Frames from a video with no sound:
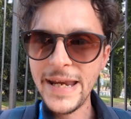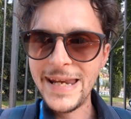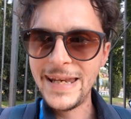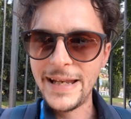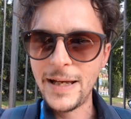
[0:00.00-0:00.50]

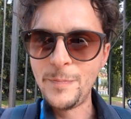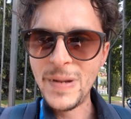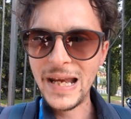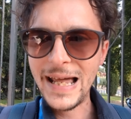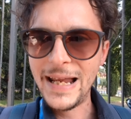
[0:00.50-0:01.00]
in
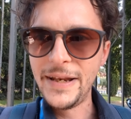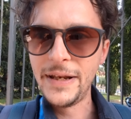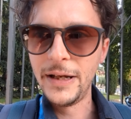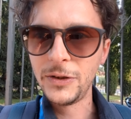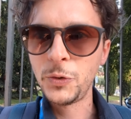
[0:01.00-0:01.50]

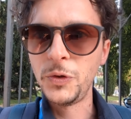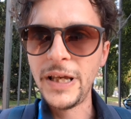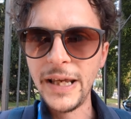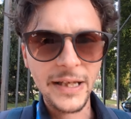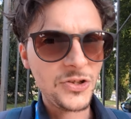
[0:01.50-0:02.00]
Milan
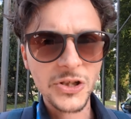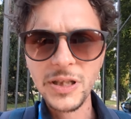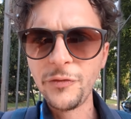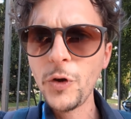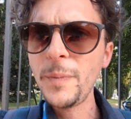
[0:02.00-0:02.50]
today,
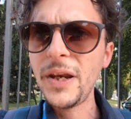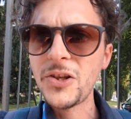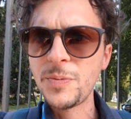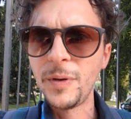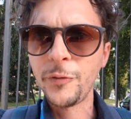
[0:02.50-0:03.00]
just a few
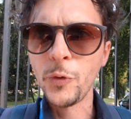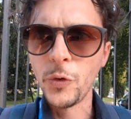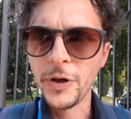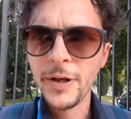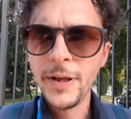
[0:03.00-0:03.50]
minutes
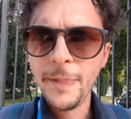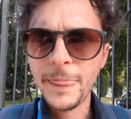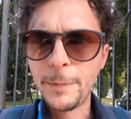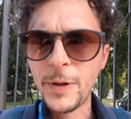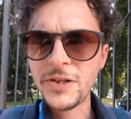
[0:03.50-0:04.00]
before
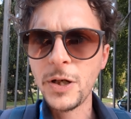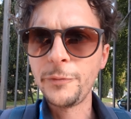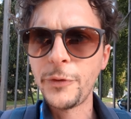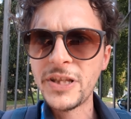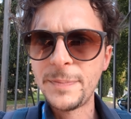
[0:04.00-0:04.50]
the press
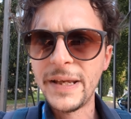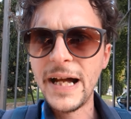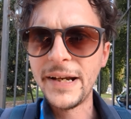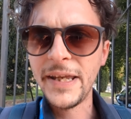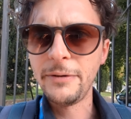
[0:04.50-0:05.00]
conference
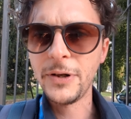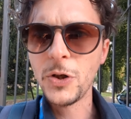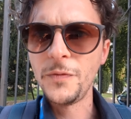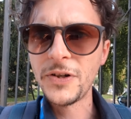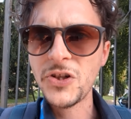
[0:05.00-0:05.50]
began here in
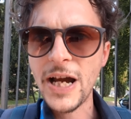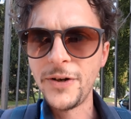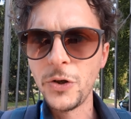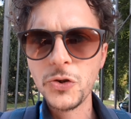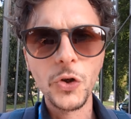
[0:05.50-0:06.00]

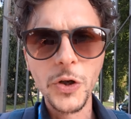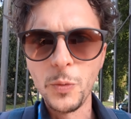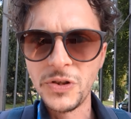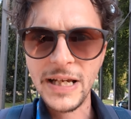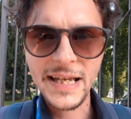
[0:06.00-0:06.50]
Coverciano. So he
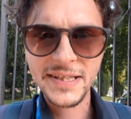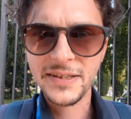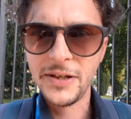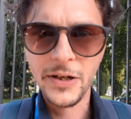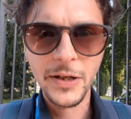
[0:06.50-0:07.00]
was
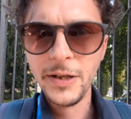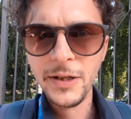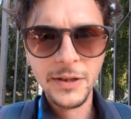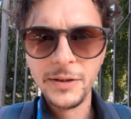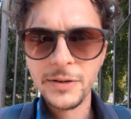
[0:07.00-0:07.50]
asked
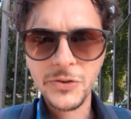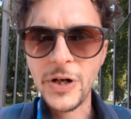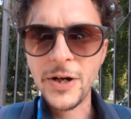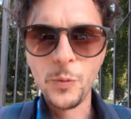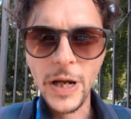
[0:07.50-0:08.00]

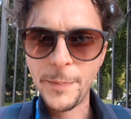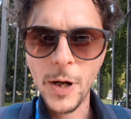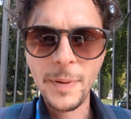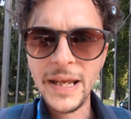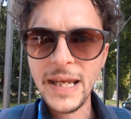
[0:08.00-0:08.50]
straight away,
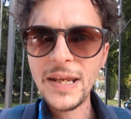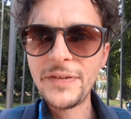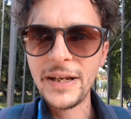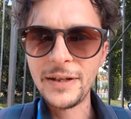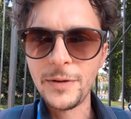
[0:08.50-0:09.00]
probably
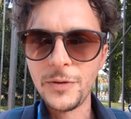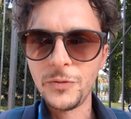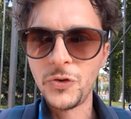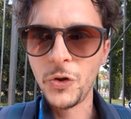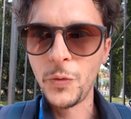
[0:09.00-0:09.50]
even
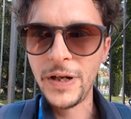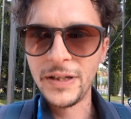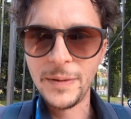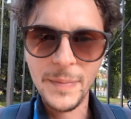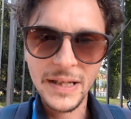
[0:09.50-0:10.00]

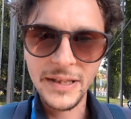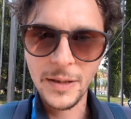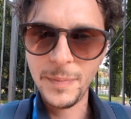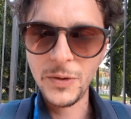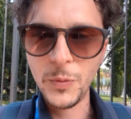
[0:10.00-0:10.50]
during the
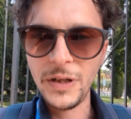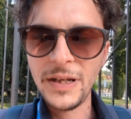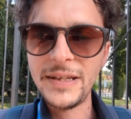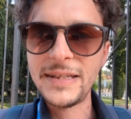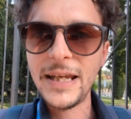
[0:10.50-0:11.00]
meeting
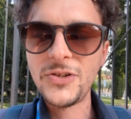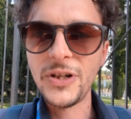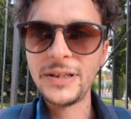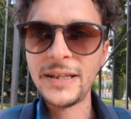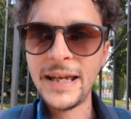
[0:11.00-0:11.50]
between his
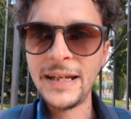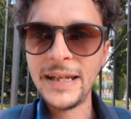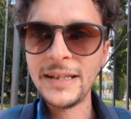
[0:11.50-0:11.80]
agent and